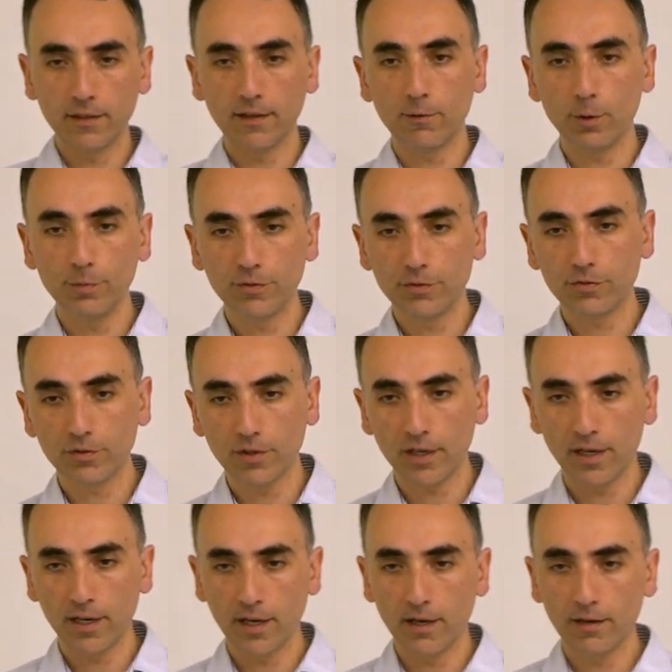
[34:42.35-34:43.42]
DevOps
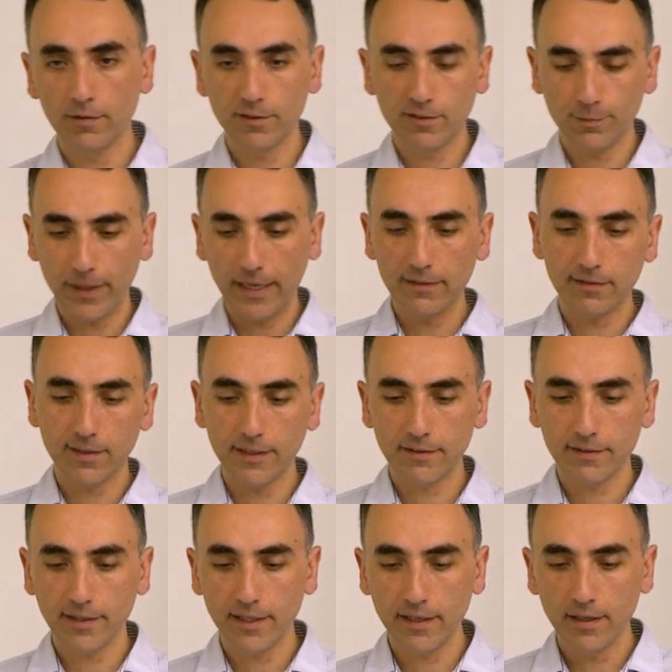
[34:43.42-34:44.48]
space,
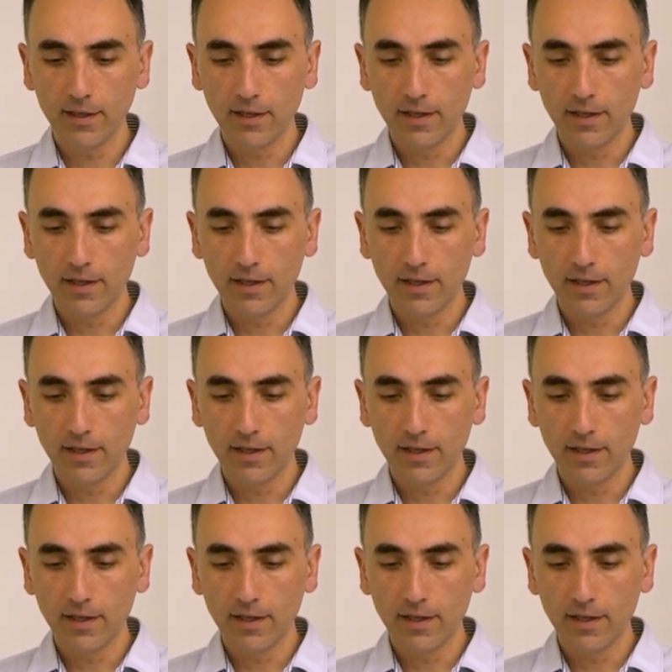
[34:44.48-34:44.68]
let's say.